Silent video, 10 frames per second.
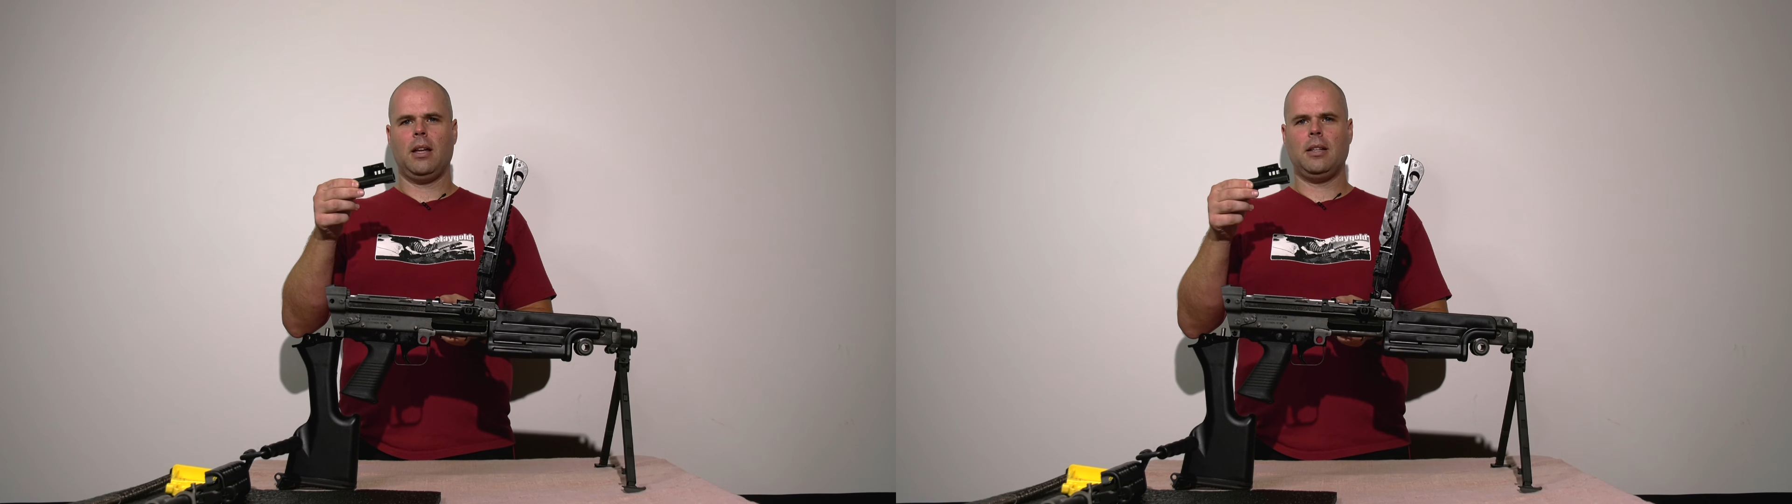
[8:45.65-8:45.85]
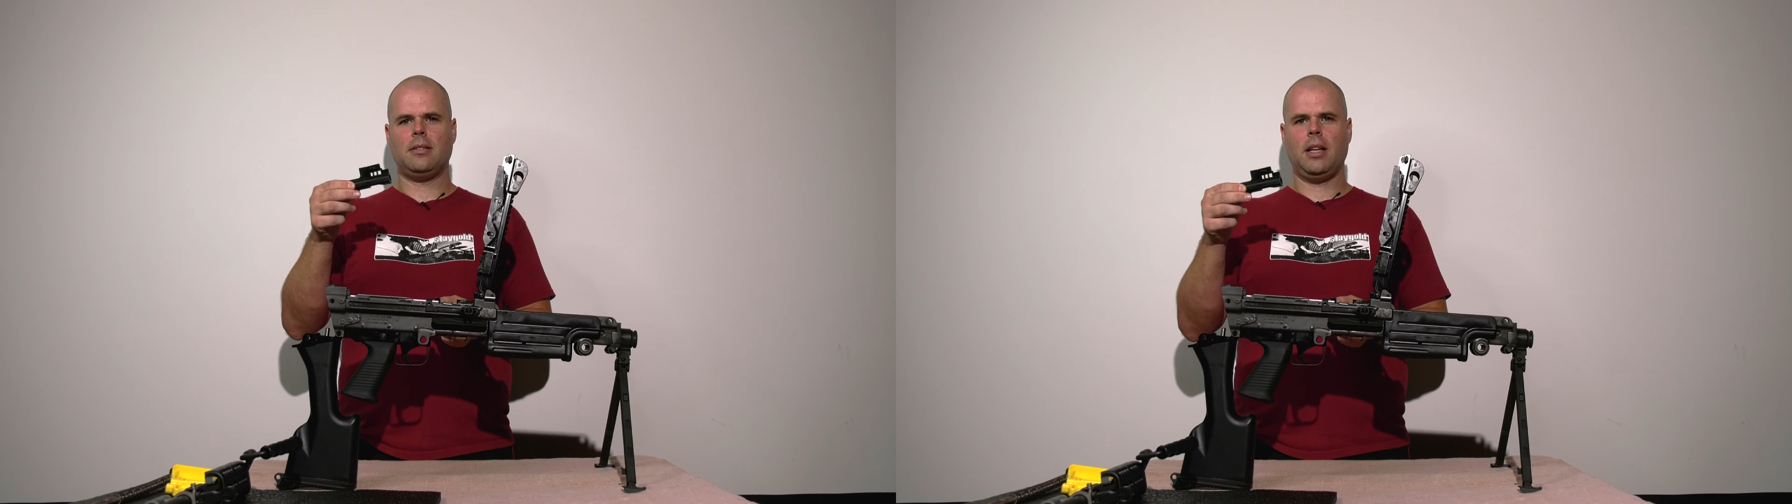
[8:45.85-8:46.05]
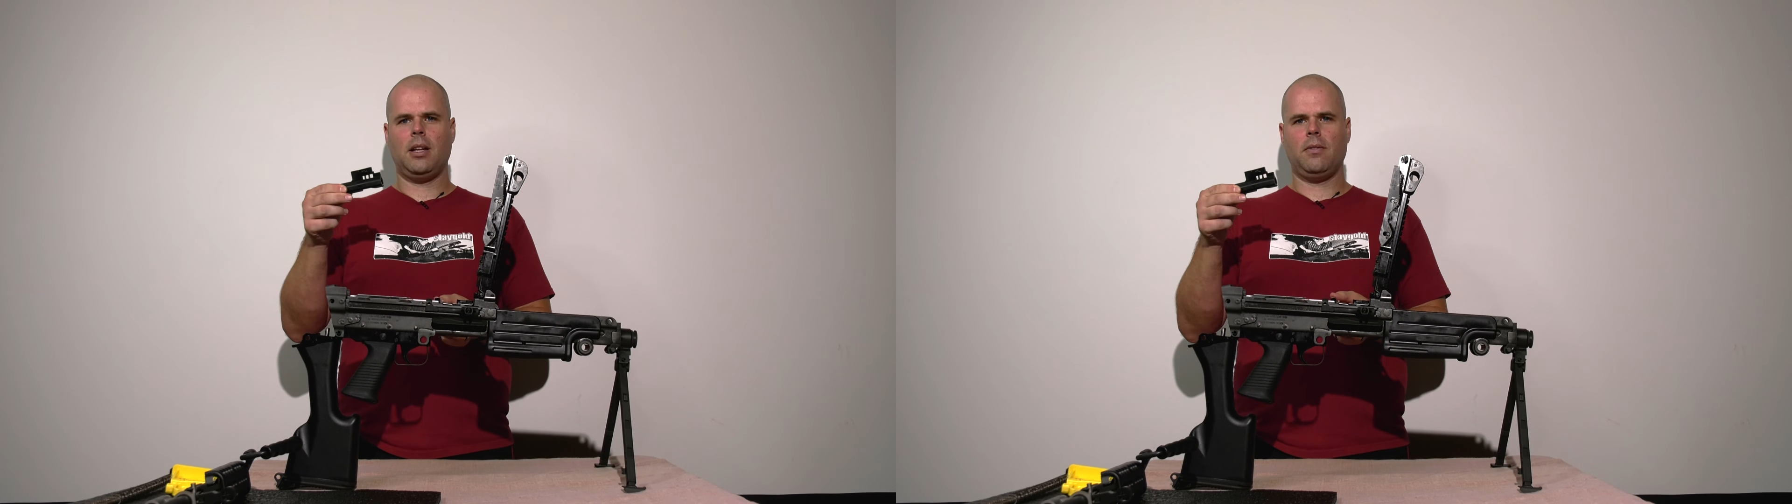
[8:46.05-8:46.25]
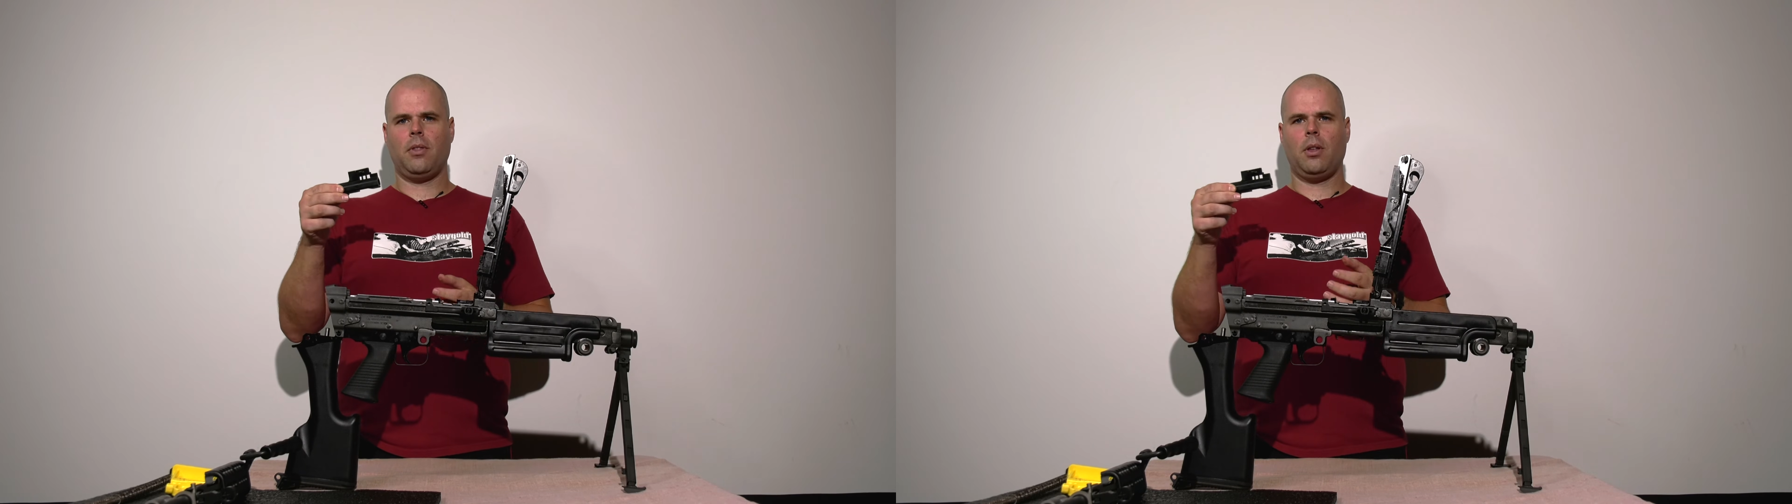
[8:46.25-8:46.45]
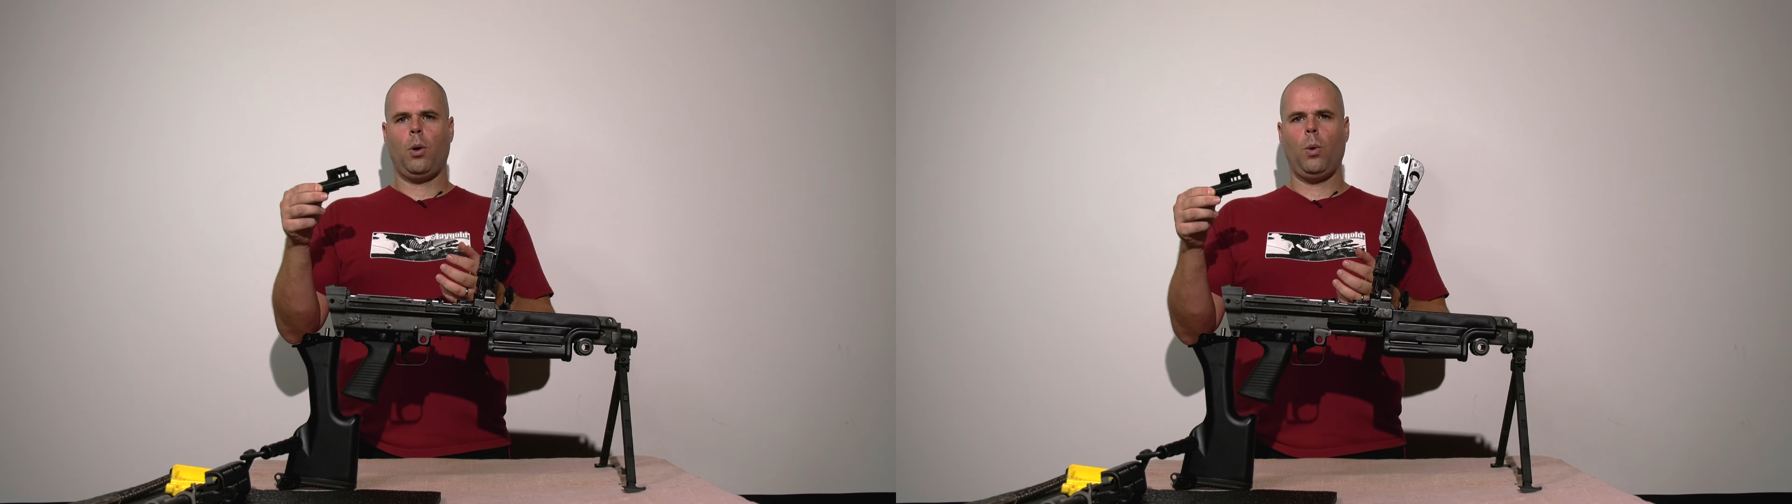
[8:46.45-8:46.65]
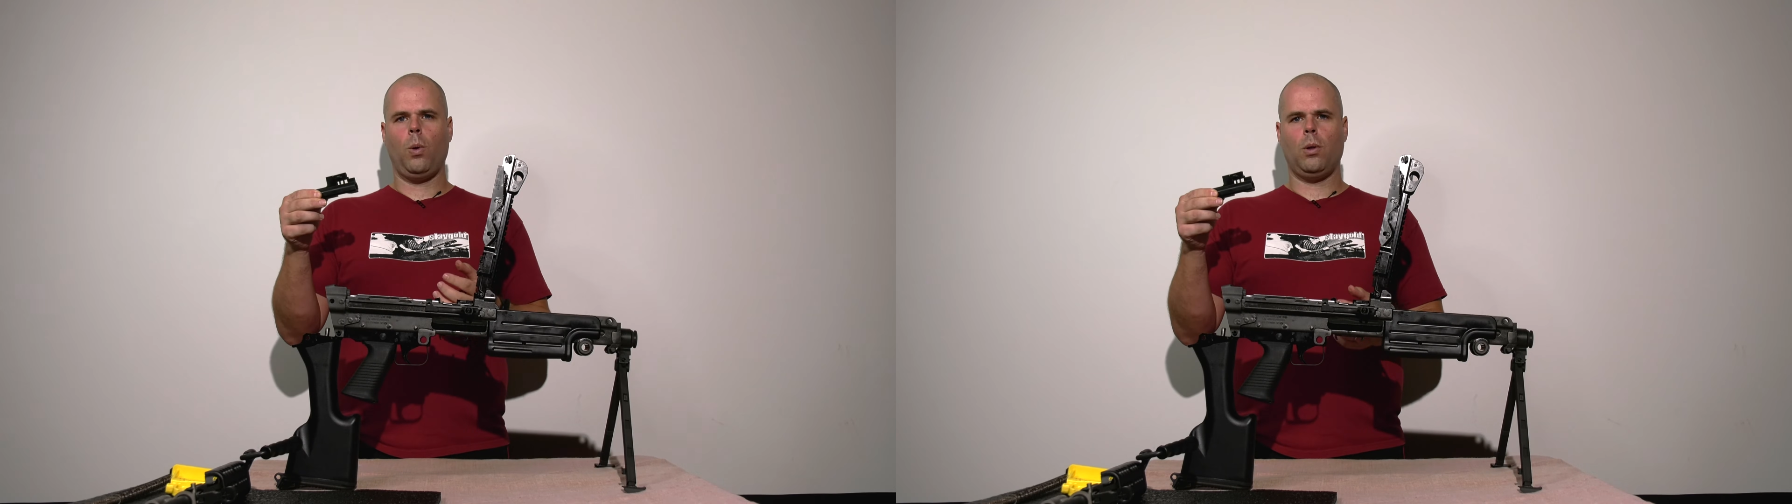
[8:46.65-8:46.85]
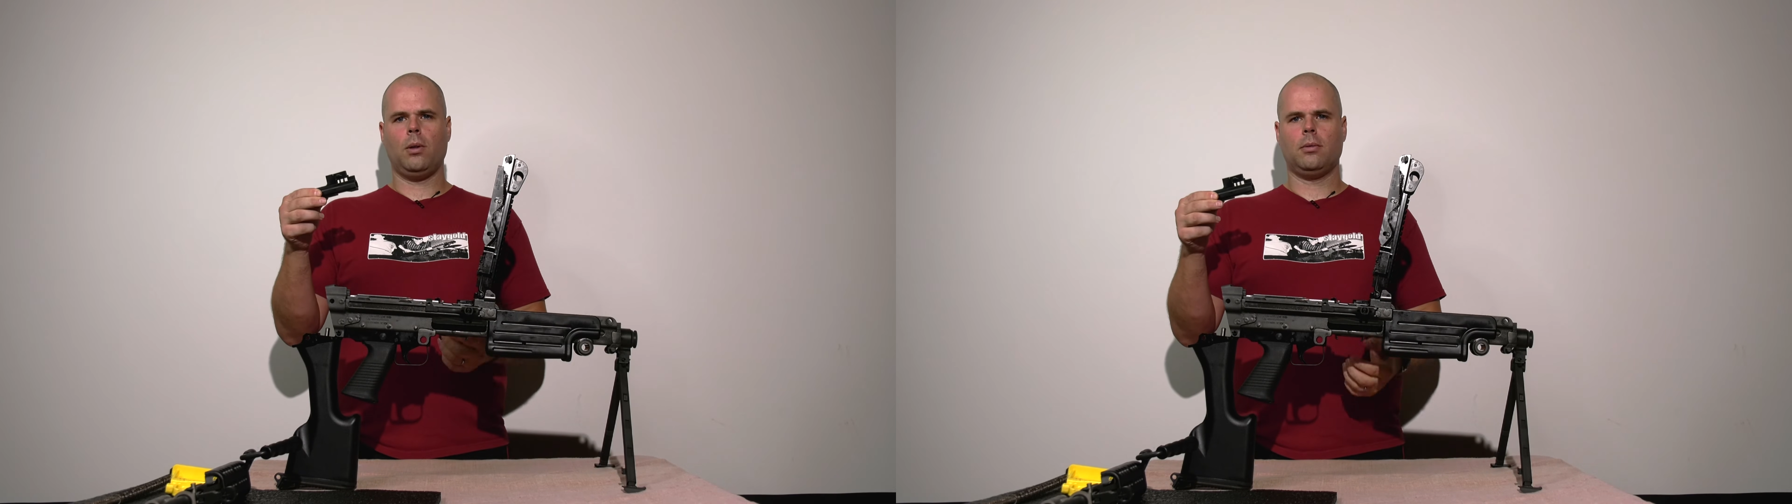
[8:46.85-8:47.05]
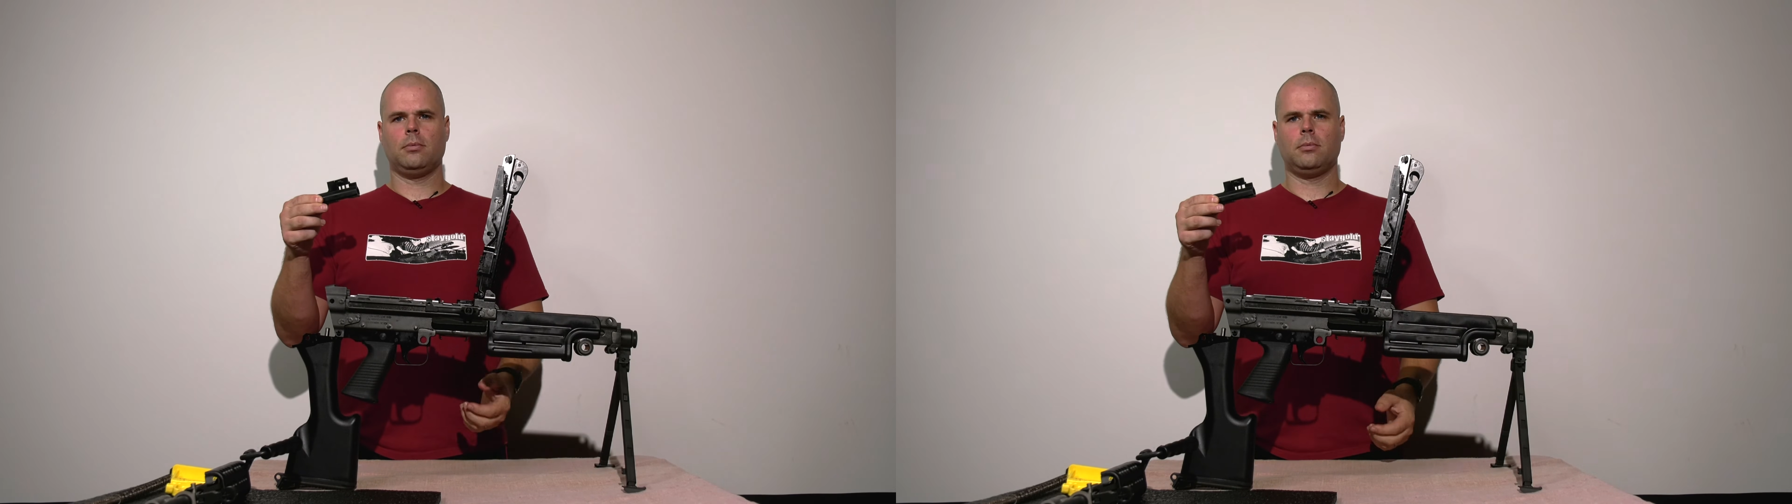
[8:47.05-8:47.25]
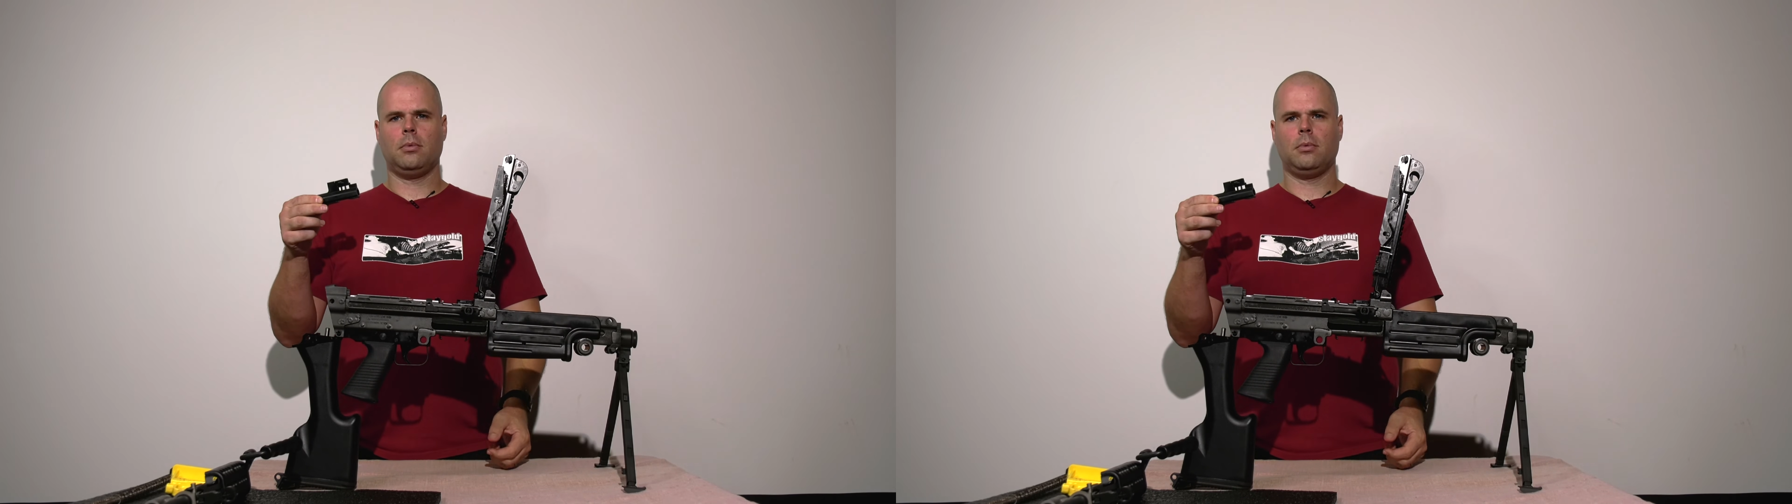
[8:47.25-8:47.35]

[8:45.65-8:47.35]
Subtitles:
Instead of the whole